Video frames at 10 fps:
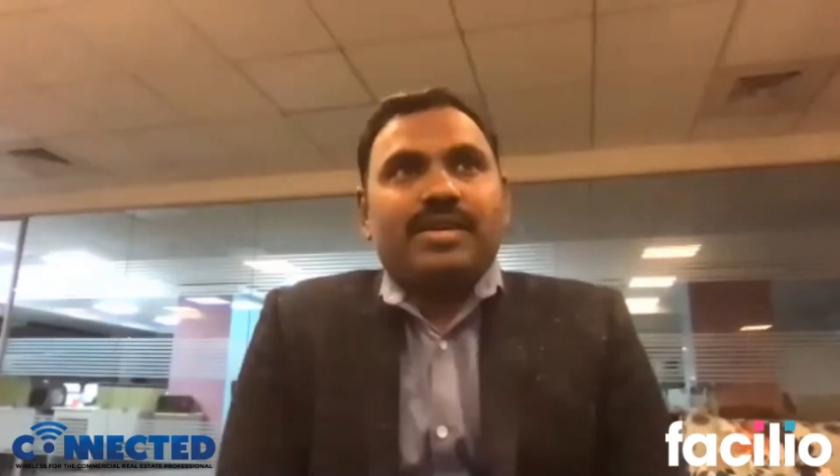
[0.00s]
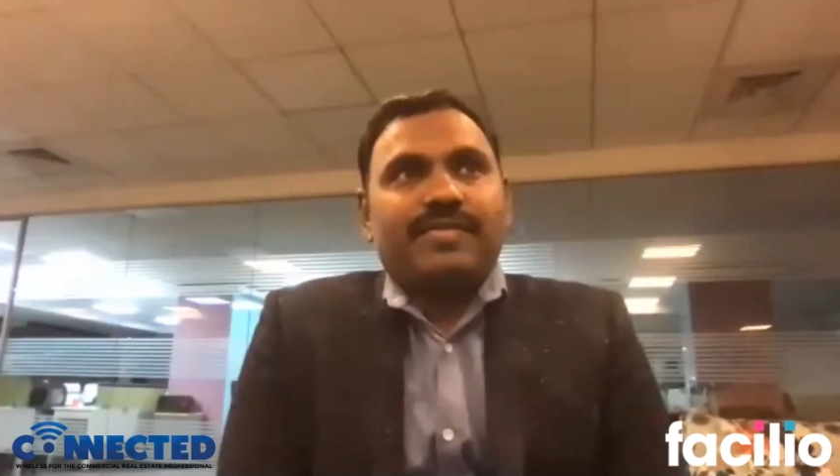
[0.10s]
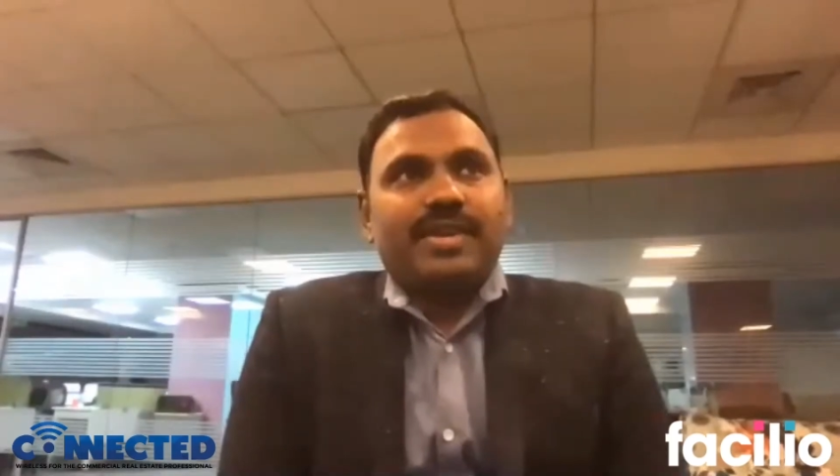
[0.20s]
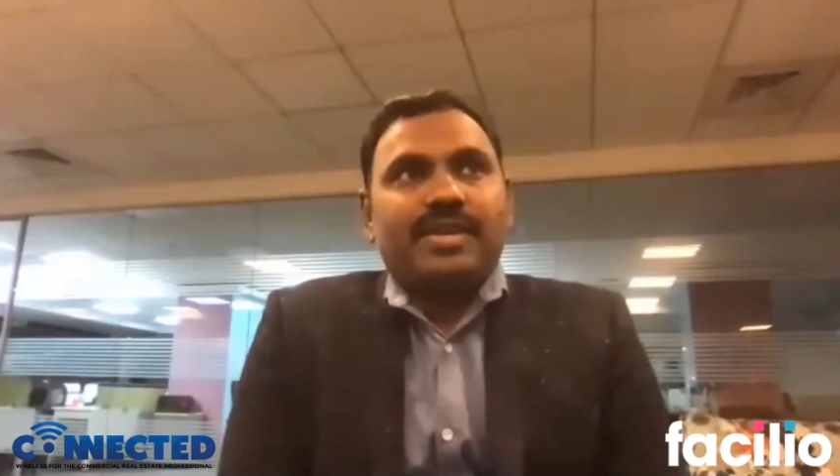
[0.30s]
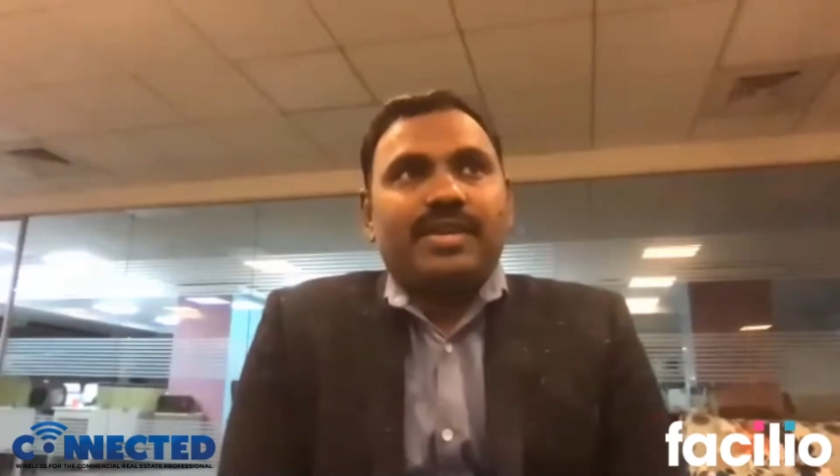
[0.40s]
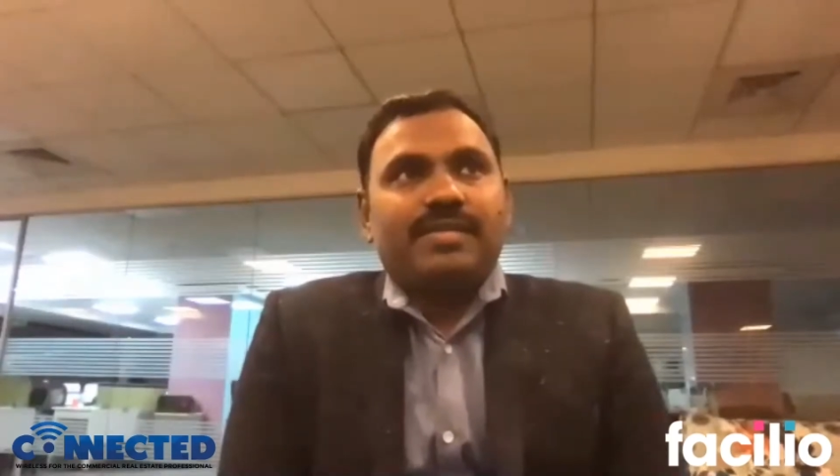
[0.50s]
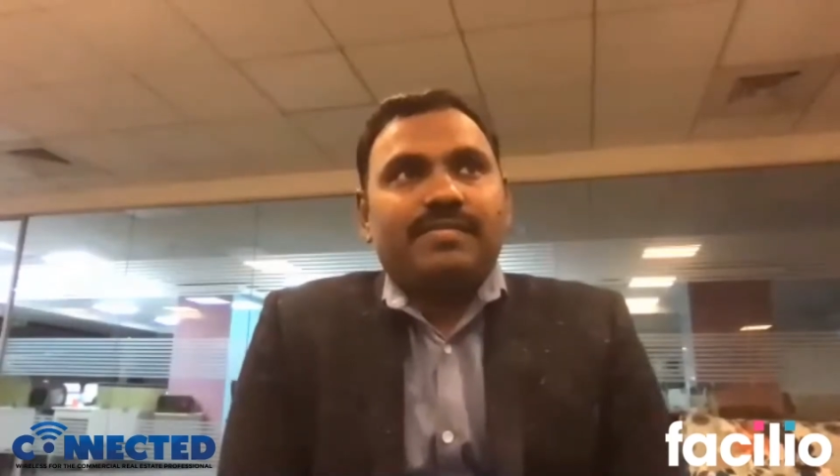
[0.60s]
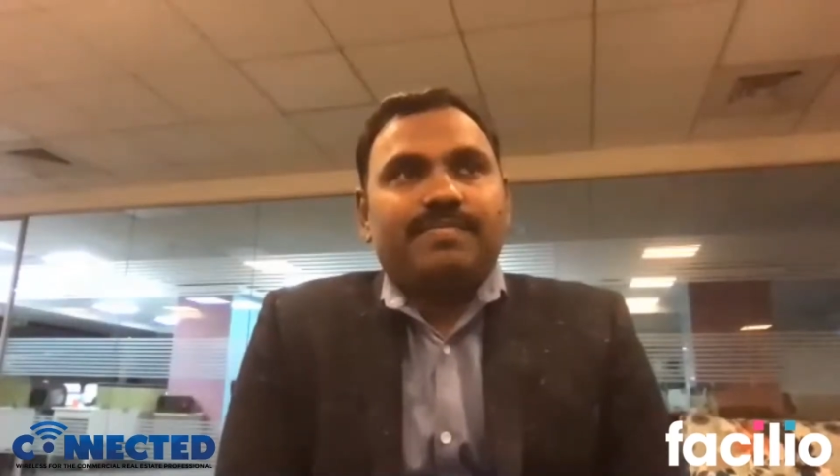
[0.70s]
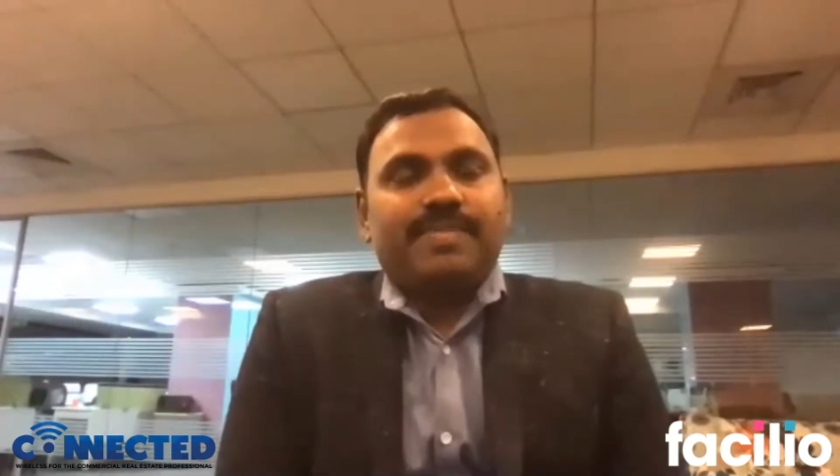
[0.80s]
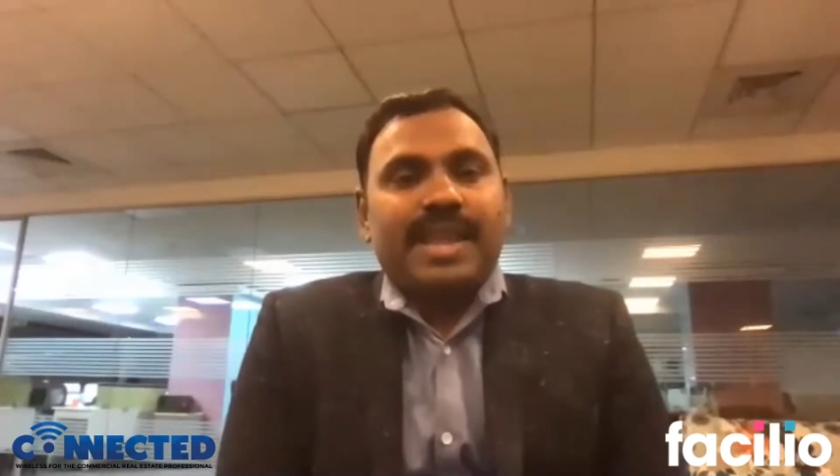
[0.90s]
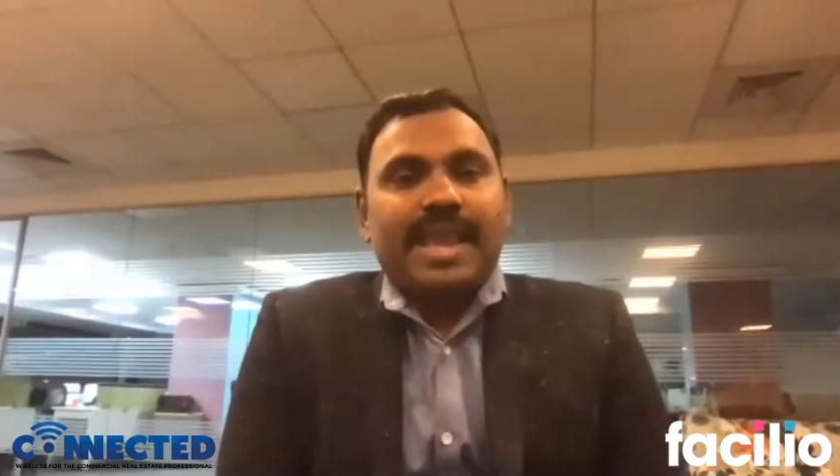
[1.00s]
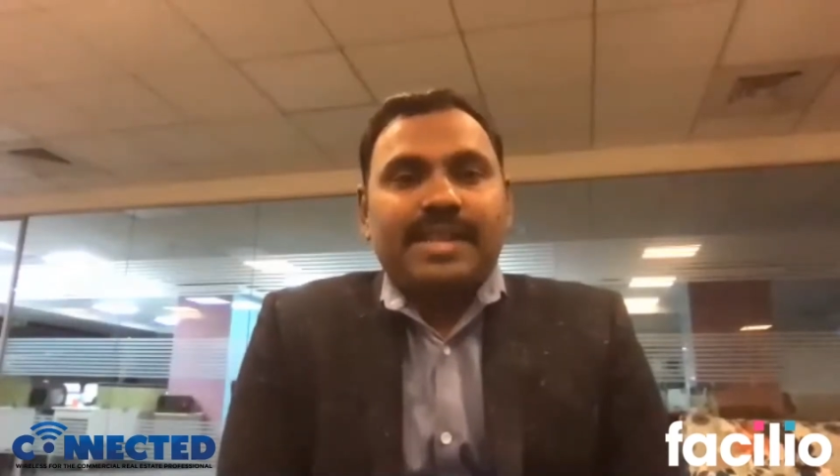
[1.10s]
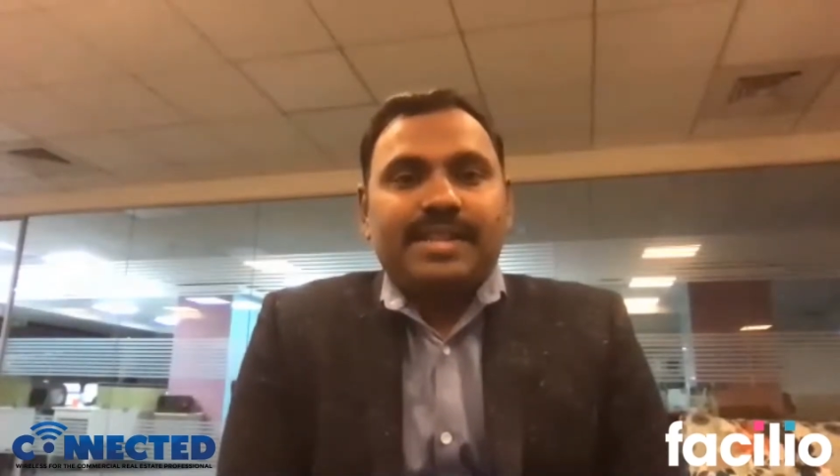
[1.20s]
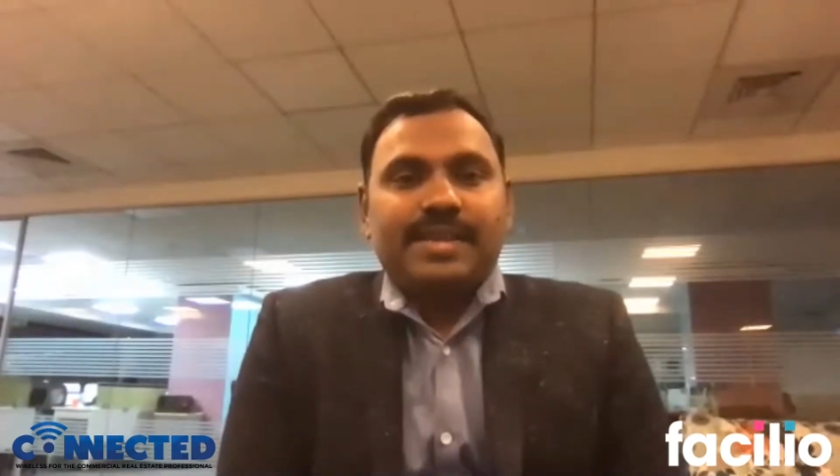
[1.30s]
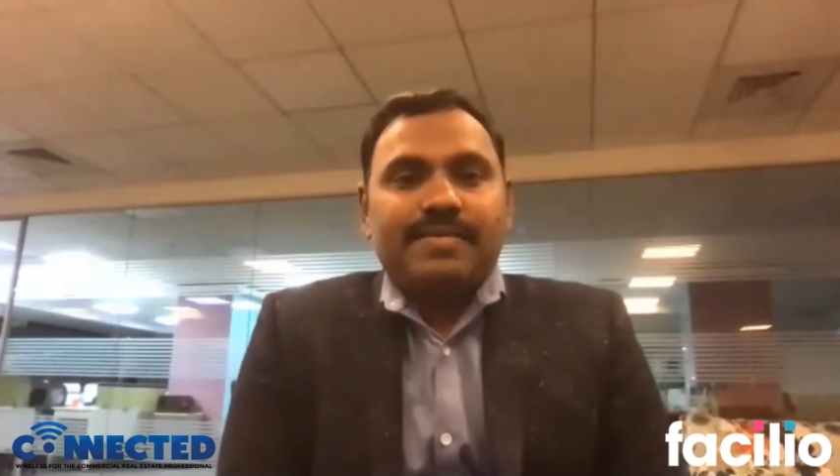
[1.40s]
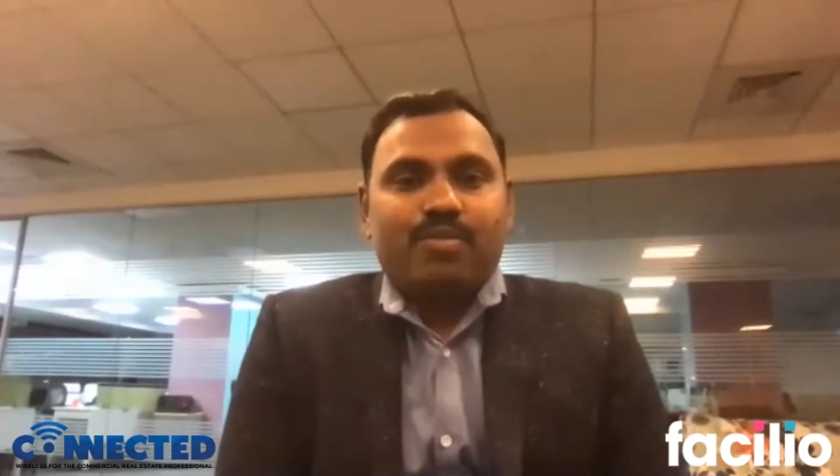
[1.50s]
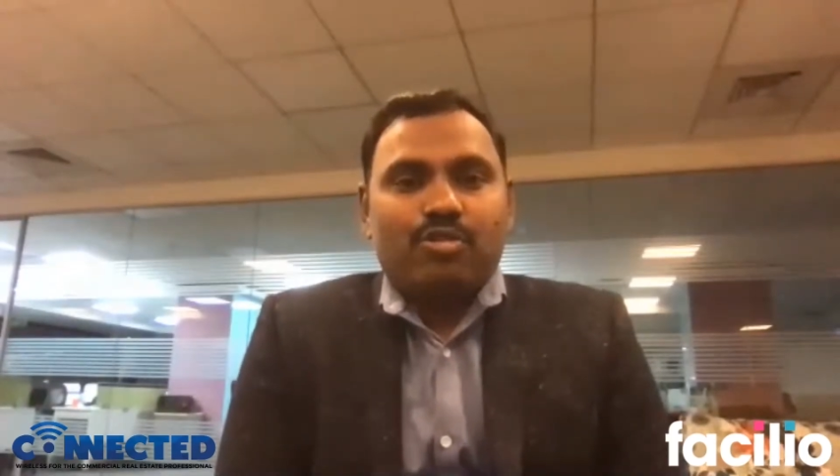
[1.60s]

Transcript: we play in the